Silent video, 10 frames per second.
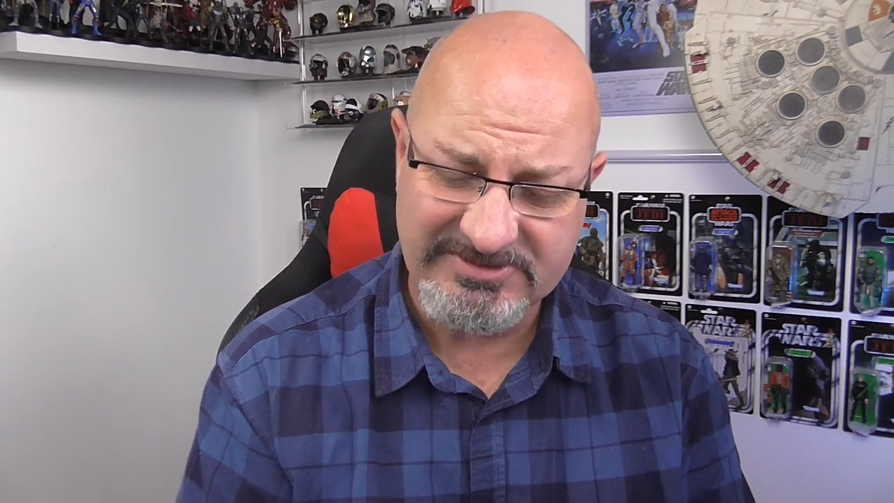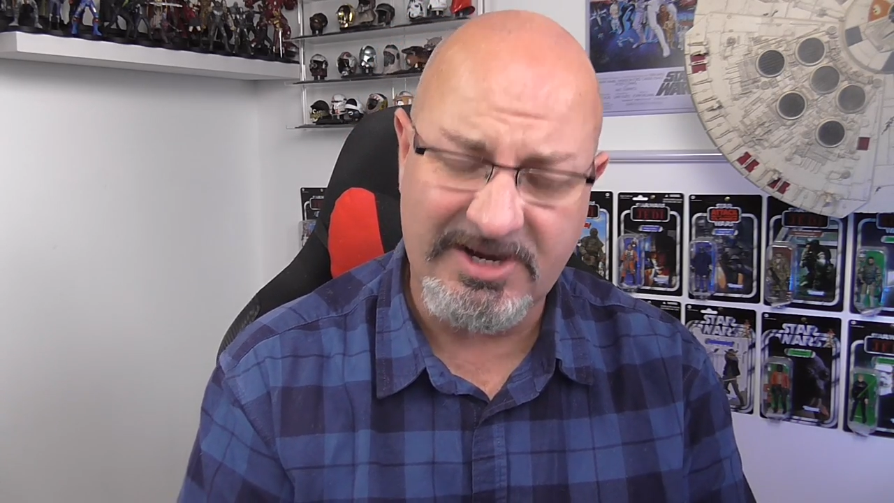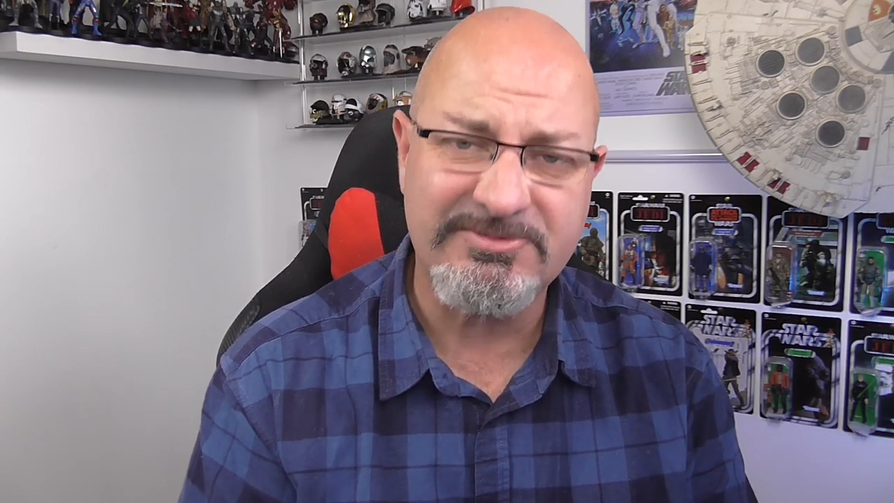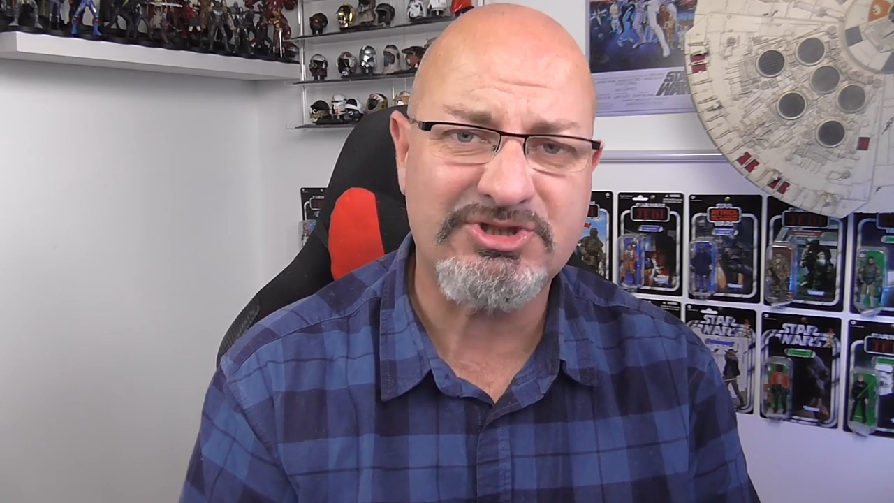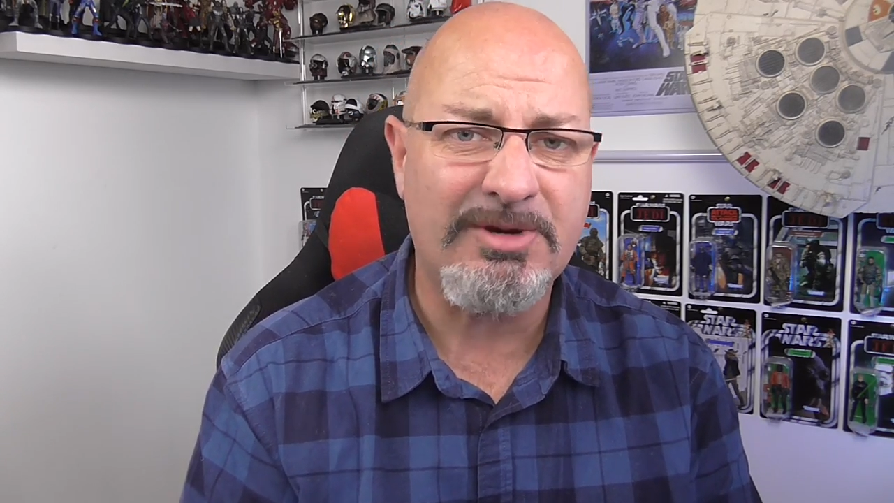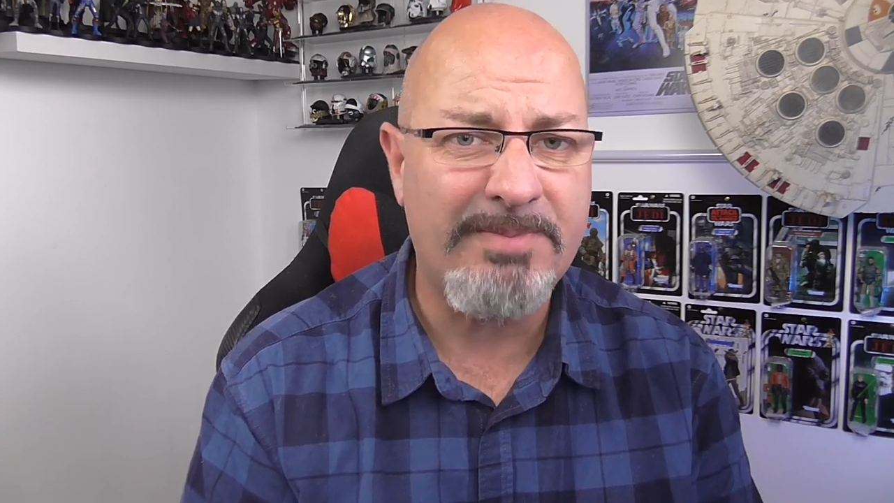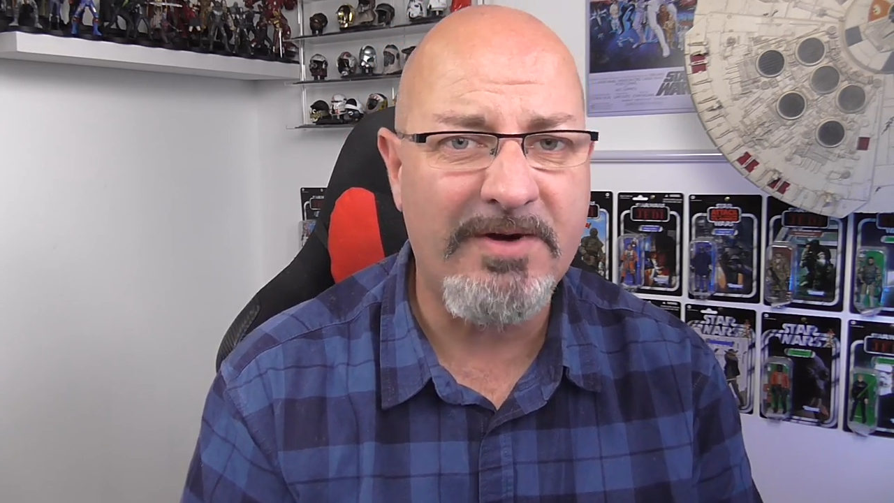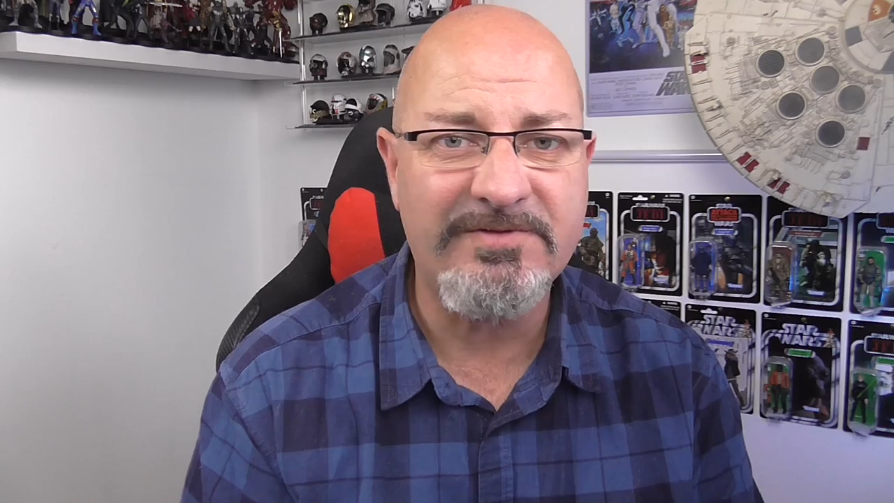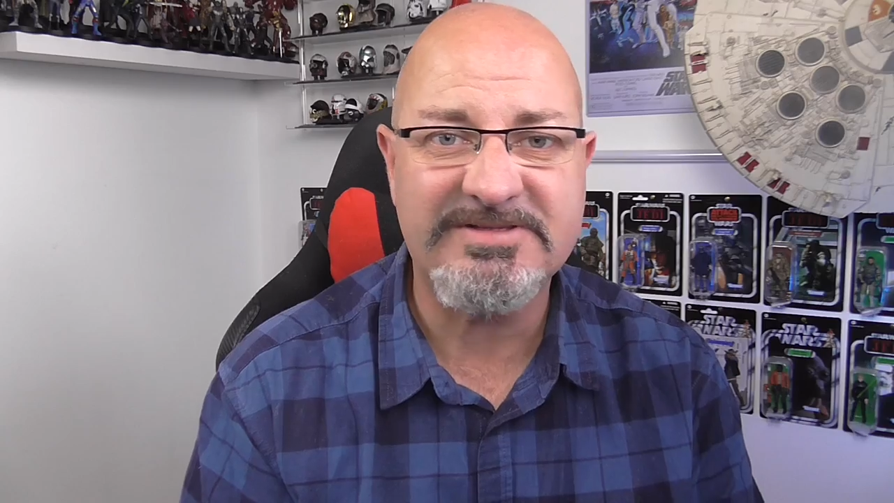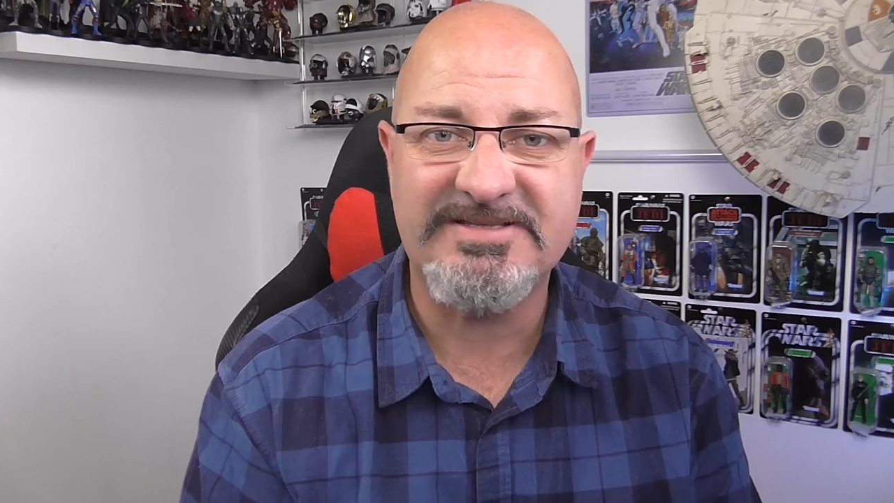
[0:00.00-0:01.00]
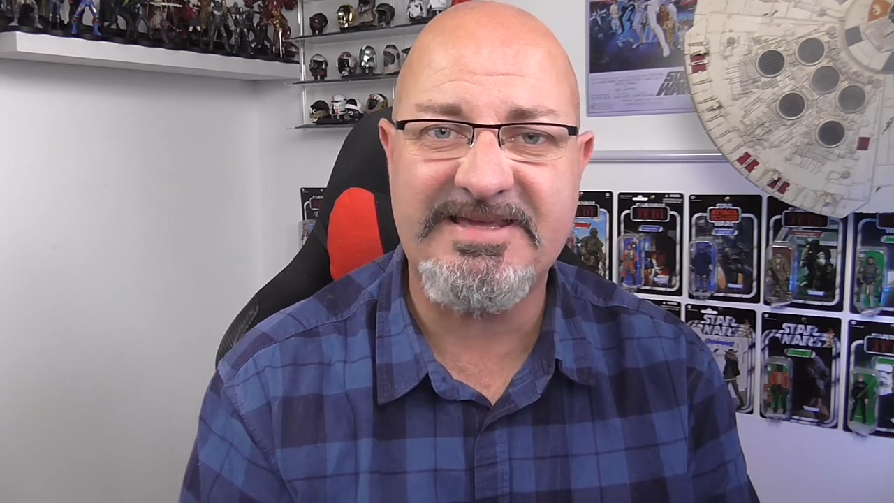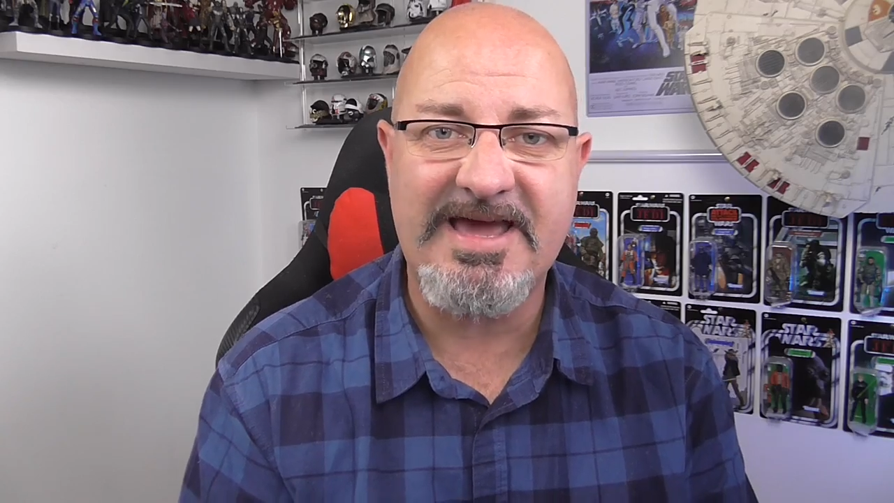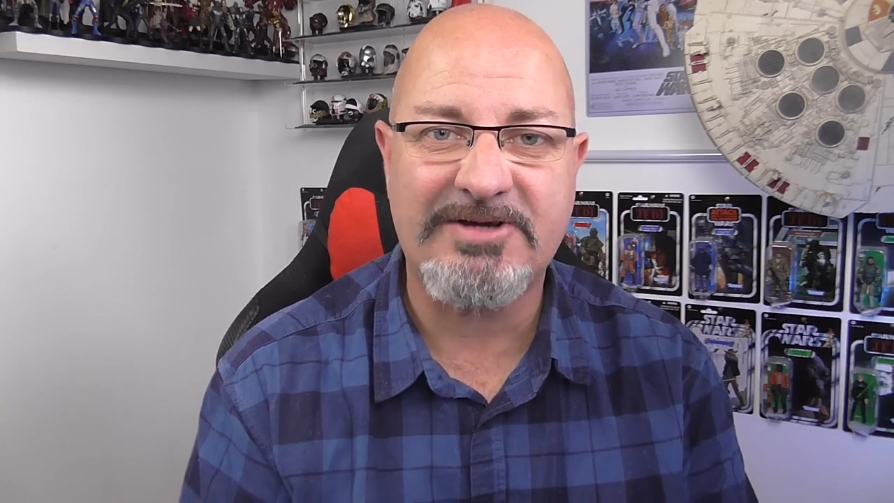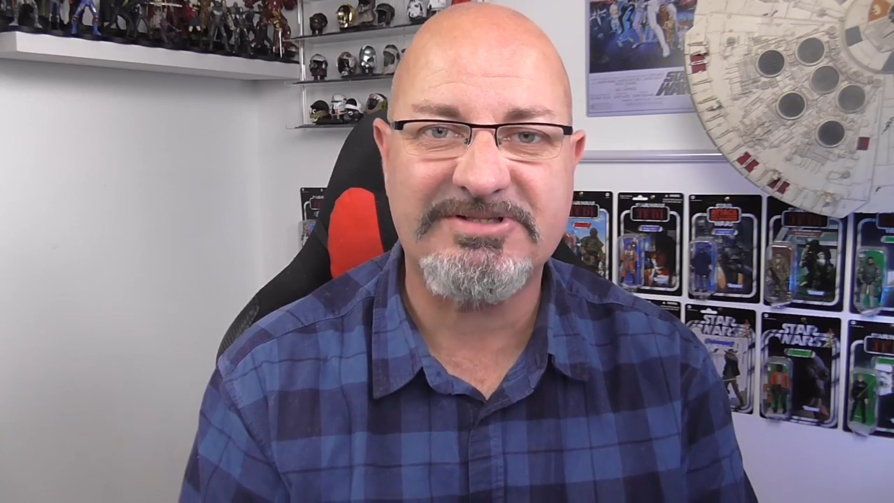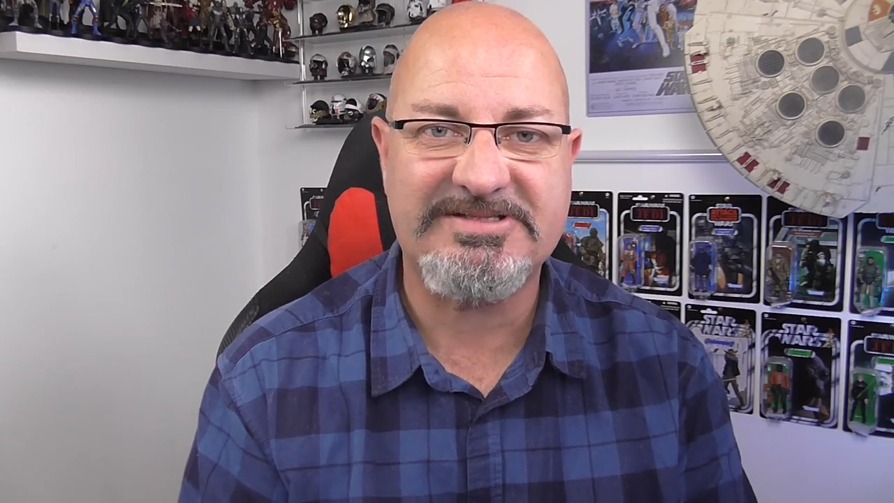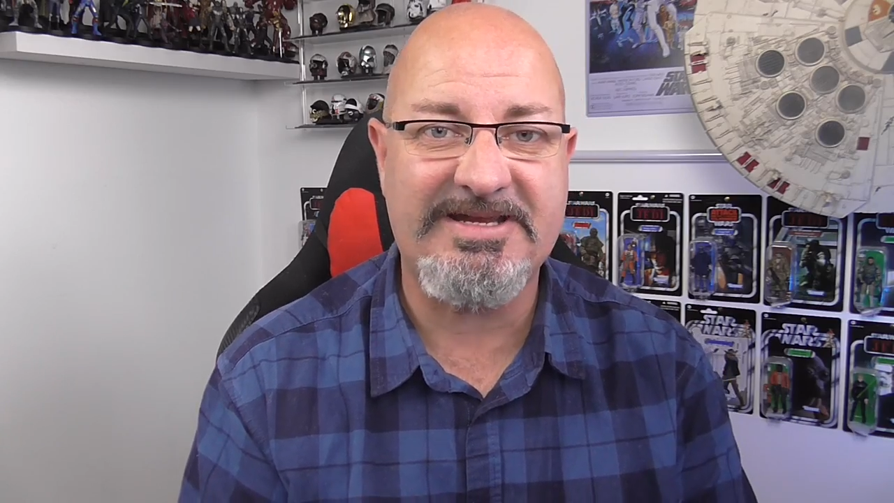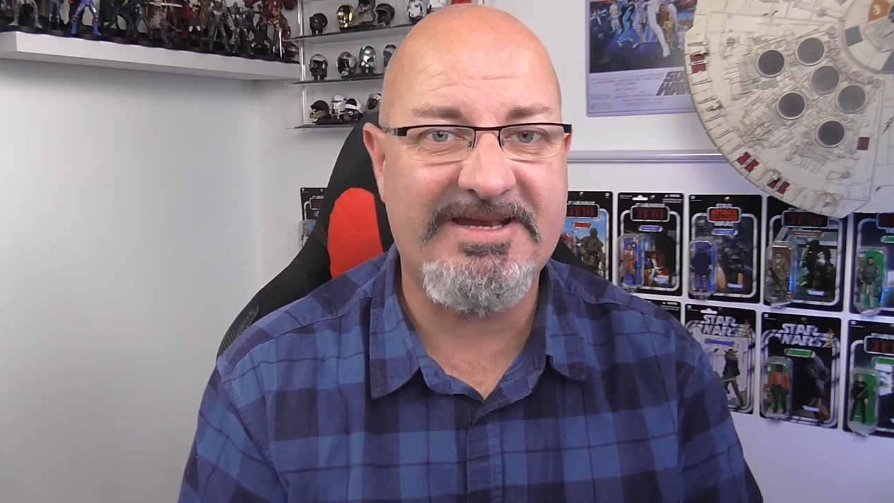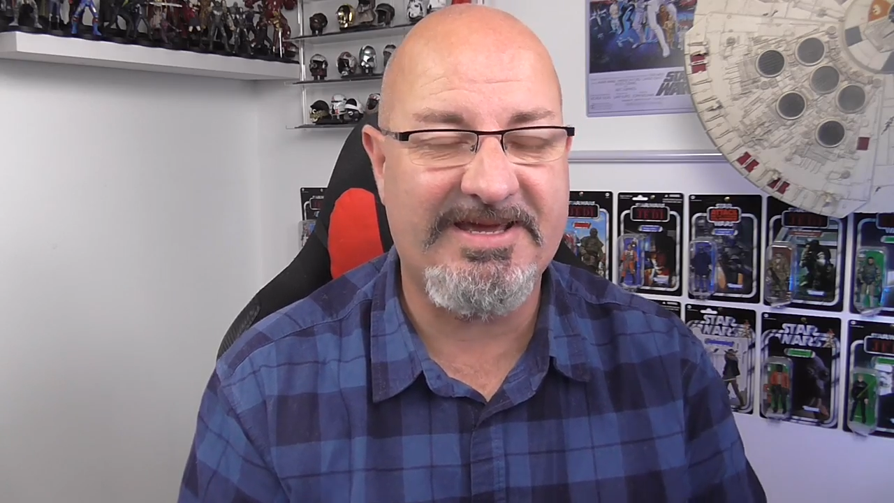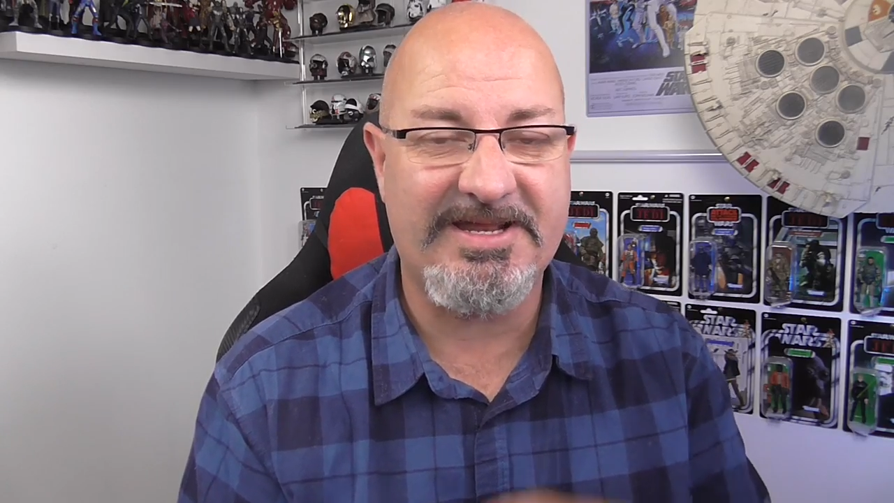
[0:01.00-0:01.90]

we're time to jump over to De Agostini